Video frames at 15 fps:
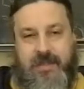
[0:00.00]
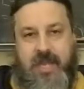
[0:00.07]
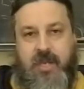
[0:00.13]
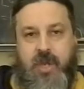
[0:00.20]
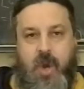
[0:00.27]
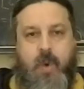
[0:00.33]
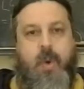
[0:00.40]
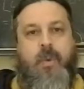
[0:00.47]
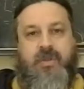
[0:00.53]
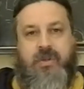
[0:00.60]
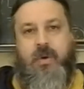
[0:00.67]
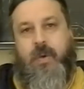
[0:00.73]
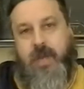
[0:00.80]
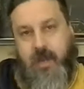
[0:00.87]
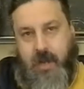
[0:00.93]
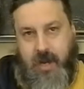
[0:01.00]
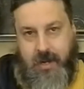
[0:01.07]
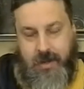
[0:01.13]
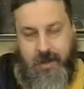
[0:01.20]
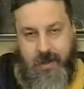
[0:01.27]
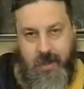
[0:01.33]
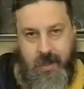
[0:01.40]
They knew what was going on,
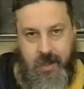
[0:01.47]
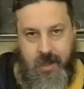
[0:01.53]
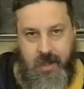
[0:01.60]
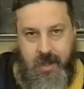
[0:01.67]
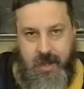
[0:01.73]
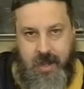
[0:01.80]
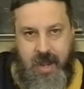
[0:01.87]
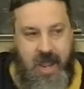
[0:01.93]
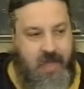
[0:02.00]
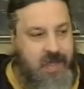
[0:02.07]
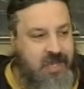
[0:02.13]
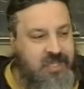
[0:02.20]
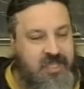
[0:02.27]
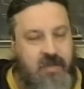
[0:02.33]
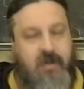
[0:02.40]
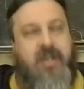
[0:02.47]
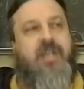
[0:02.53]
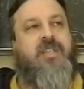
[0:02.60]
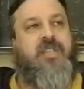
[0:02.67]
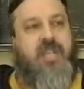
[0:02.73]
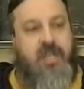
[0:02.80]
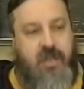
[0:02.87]
and they still
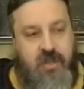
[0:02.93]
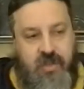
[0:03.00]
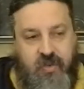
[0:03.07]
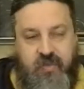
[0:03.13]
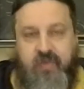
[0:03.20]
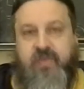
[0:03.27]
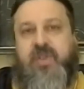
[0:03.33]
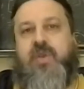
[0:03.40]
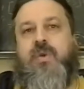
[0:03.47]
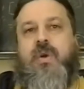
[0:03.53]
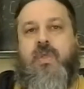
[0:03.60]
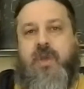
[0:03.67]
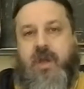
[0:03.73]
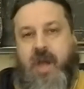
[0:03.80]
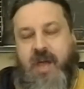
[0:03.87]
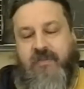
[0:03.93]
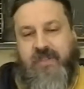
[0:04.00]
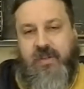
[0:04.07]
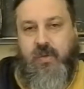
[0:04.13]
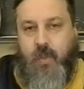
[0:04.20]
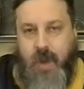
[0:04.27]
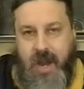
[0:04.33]
continued to fuel the
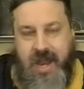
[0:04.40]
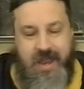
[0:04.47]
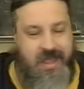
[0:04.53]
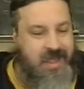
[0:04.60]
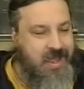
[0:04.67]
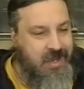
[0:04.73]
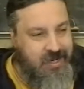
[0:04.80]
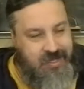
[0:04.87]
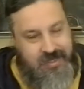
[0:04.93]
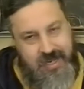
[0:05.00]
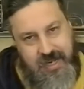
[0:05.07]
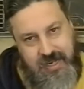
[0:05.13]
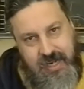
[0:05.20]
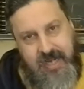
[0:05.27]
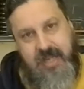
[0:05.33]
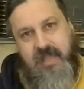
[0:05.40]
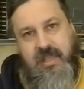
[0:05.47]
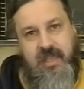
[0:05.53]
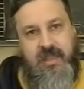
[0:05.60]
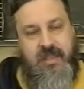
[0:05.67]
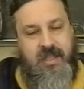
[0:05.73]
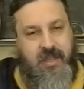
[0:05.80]
conflict. Why? Because they
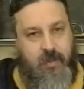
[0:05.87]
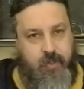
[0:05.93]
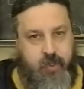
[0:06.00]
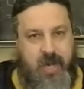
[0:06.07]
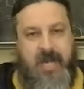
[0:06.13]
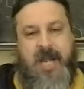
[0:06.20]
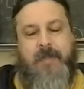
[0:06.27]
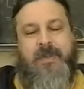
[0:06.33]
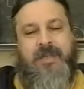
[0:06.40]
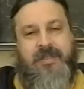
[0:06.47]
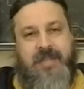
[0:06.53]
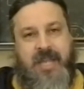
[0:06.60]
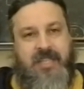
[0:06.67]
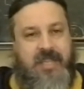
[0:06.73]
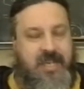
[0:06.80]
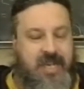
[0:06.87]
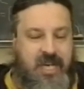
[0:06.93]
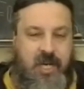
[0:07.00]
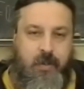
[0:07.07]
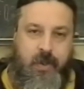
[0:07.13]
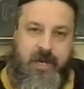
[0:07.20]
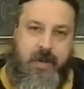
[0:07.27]
needed to break up the states. They
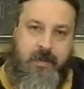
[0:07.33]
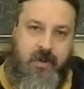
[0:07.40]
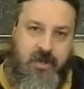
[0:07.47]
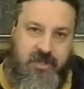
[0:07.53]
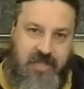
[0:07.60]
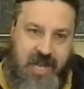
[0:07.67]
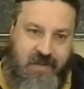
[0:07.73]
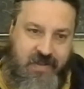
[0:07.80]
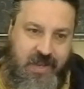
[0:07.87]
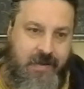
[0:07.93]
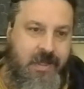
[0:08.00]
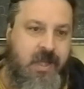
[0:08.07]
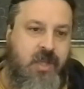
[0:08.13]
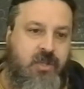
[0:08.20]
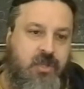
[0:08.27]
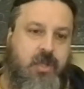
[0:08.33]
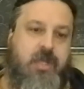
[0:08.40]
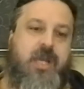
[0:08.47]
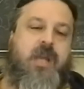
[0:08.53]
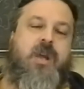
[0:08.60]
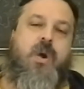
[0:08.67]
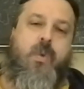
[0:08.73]
needed to break up Yugoslavia so
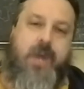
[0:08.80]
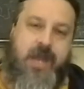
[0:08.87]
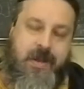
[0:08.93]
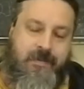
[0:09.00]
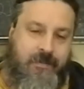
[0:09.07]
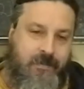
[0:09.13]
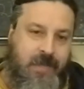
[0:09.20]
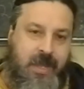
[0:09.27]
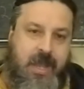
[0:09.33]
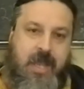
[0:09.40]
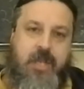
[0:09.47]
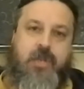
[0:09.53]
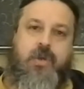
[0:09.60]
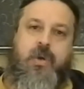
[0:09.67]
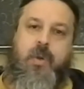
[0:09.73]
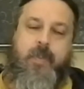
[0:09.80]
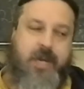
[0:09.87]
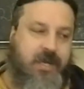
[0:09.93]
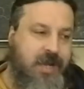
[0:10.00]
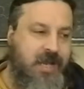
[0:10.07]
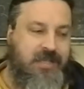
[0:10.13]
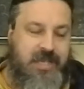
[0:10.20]
they can go in and
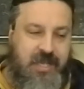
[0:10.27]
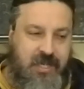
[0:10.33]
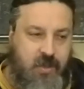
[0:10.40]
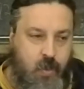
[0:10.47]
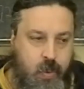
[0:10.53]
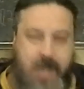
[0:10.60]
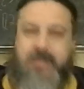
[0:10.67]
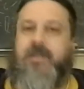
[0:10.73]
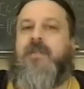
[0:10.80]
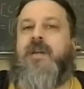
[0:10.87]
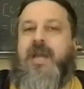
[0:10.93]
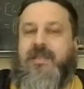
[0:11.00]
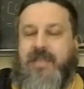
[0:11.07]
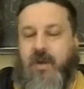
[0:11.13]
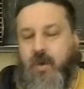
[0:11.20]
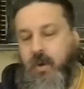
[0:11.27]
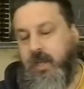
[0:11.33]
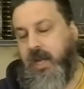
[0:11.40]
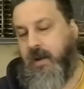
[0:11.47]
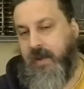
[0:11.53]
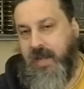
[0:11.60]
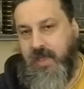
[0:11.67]
Europeanize. They need to westernize that whole
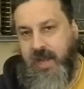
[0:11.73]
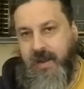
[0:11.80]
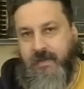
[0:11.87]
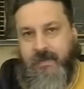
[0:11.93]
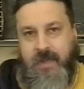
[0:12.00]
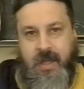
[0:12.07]
area there.